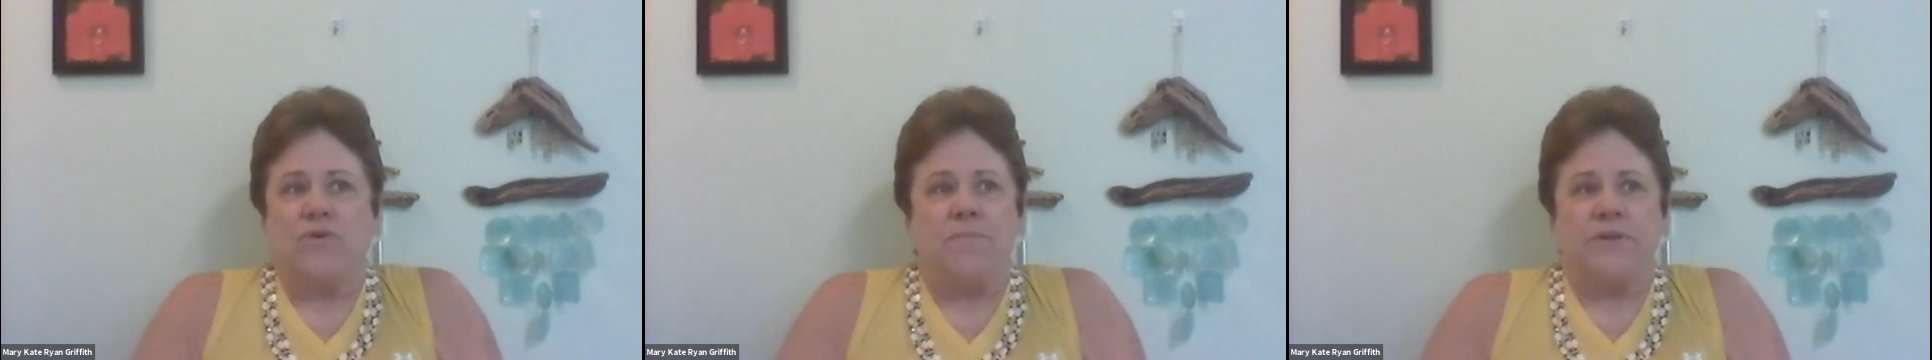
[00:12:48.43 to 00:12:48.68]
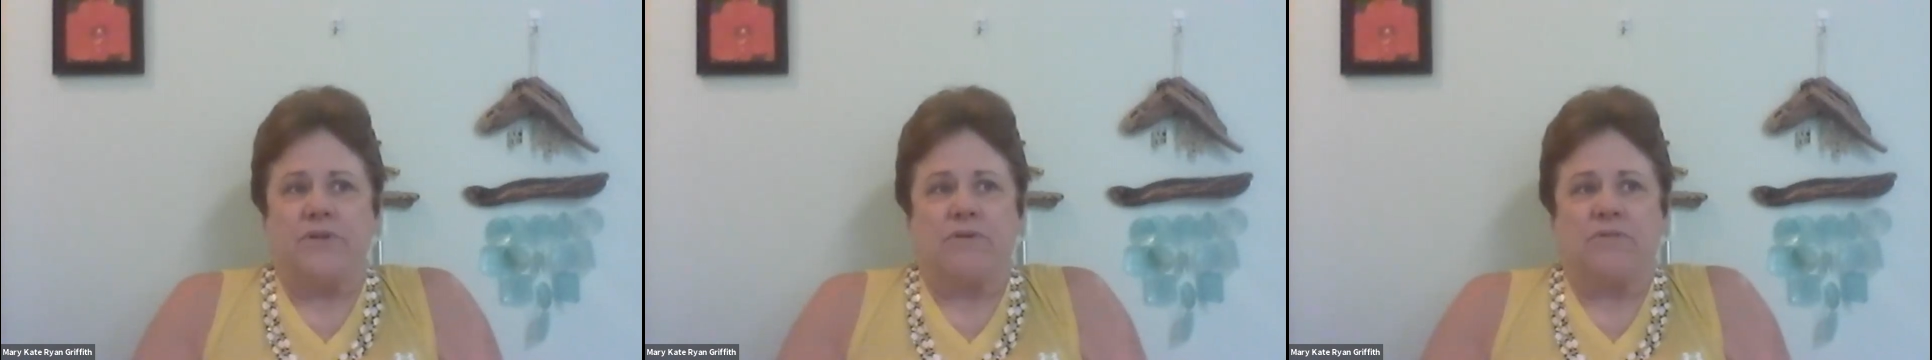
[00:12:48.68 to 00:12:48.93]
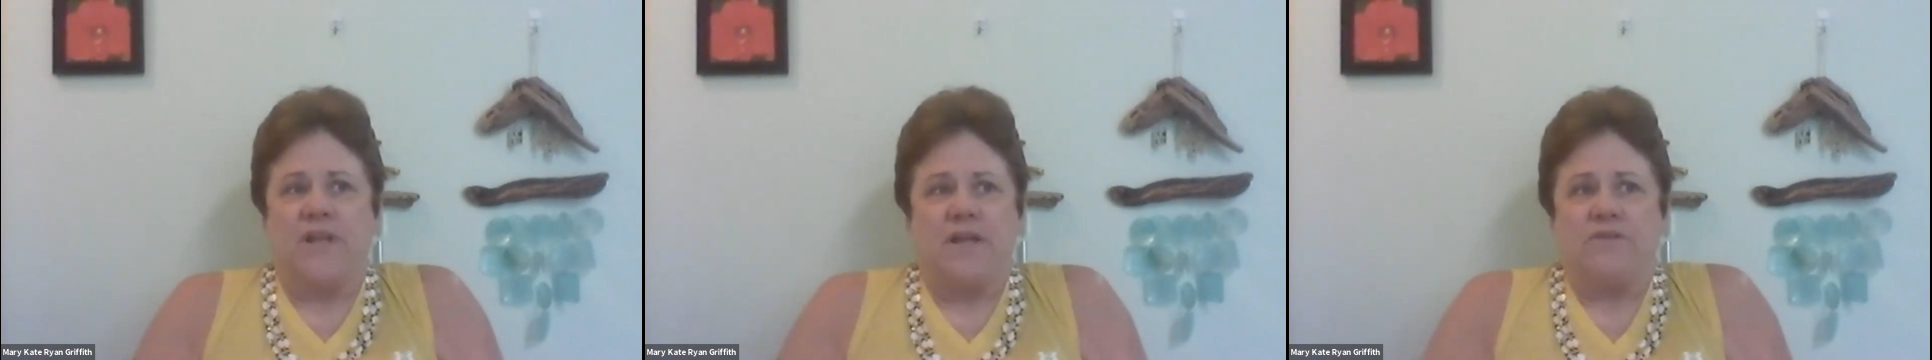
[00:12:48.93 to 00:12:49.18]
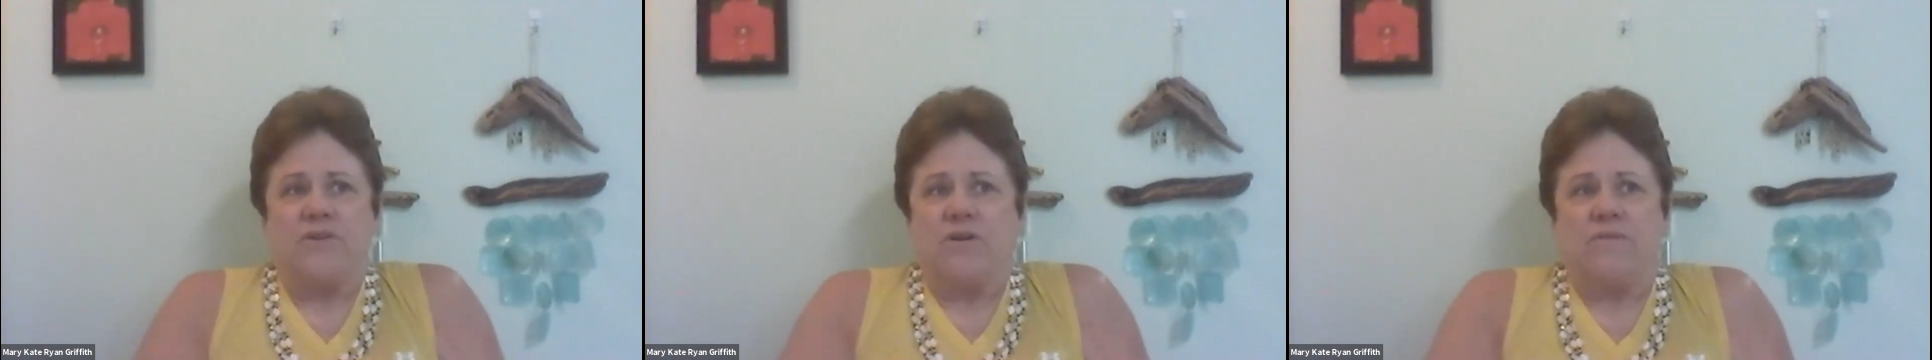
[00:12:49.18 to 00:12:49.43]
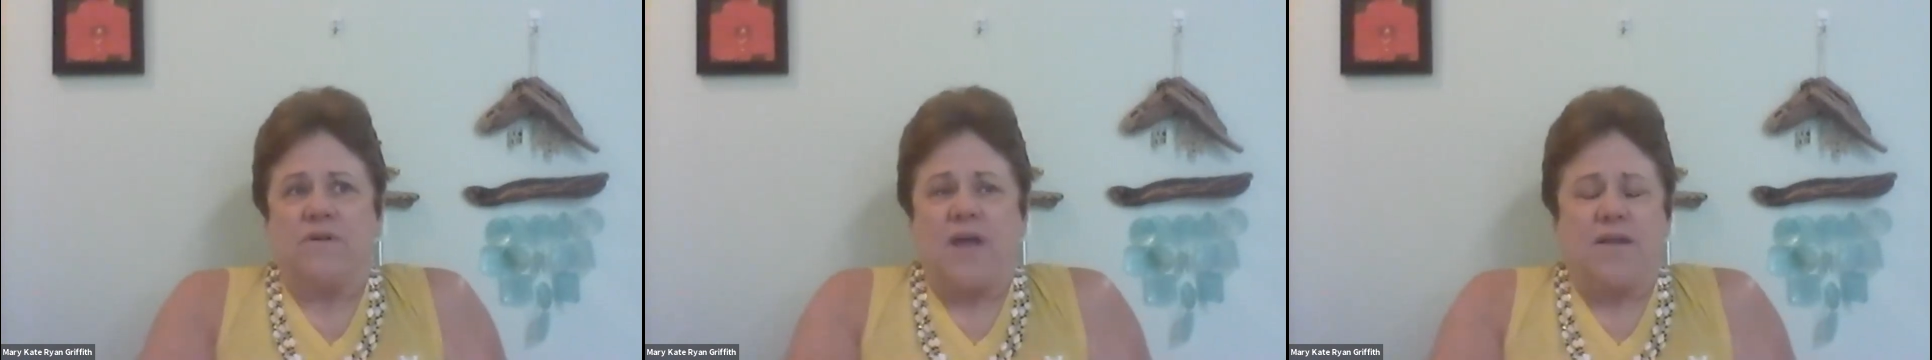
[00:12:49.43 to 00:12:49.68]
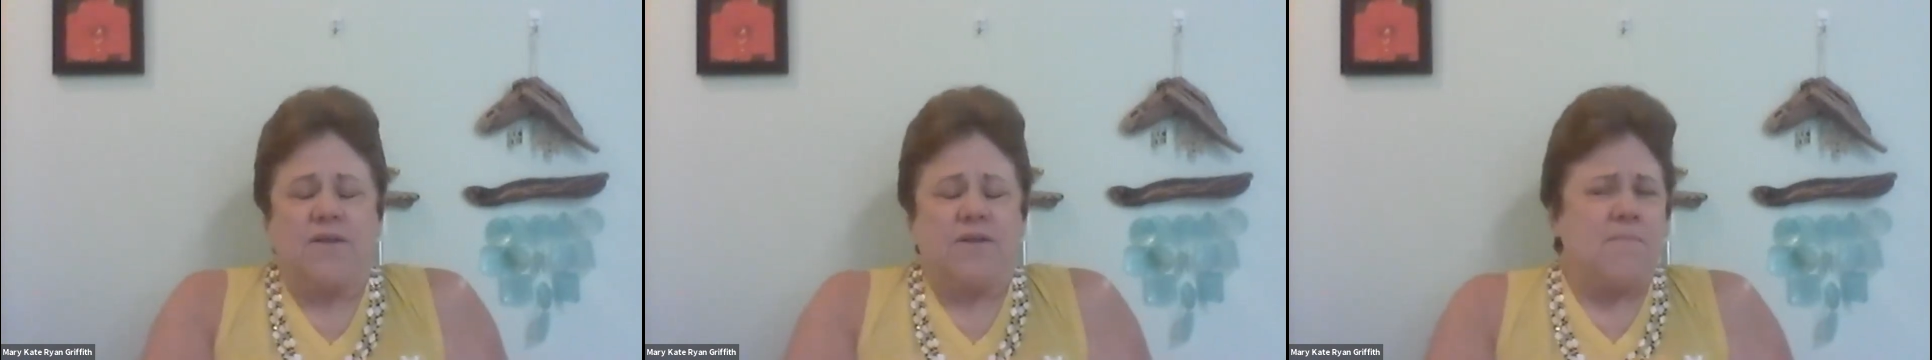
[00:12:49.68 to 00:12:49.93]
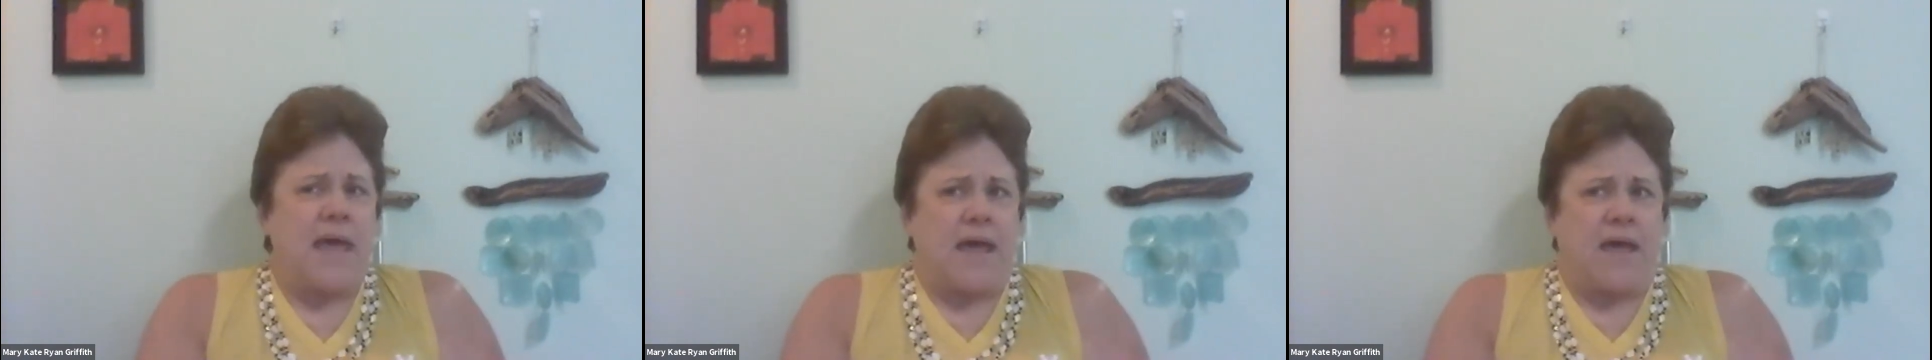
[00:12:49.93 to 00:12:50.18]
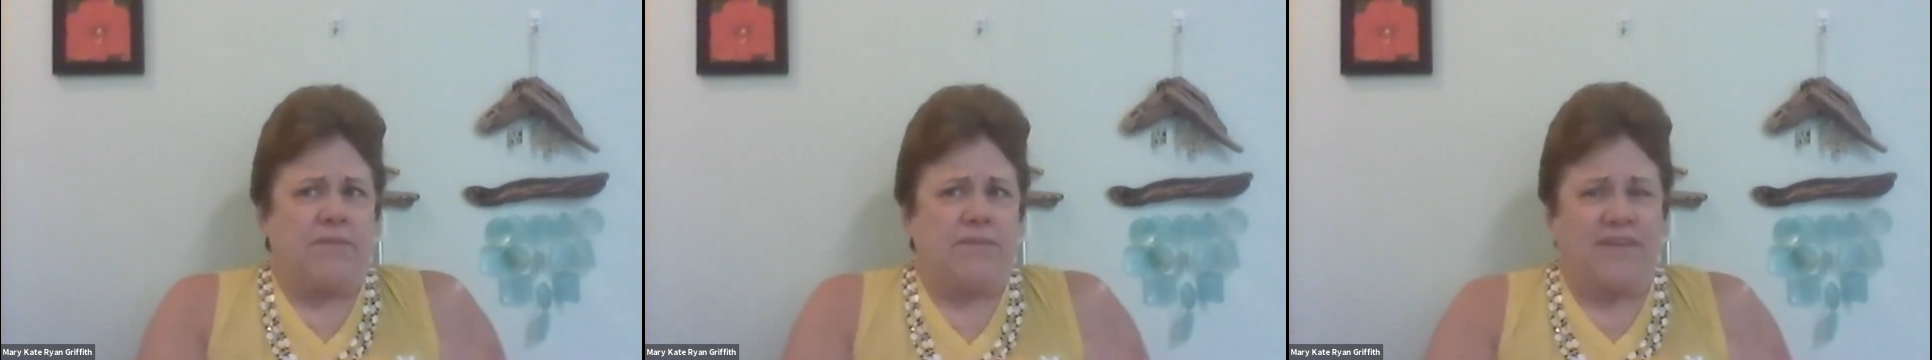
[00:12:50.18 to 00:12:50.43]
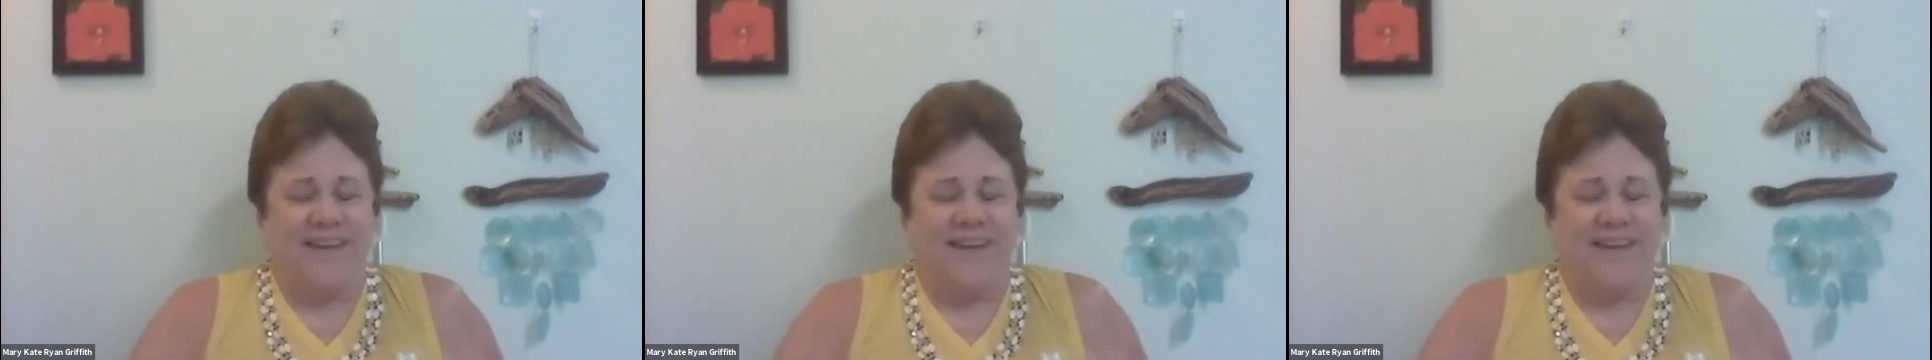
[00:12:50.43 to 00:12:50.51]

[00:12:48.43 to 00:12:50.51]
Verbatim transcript: but don't let, don't, not in math.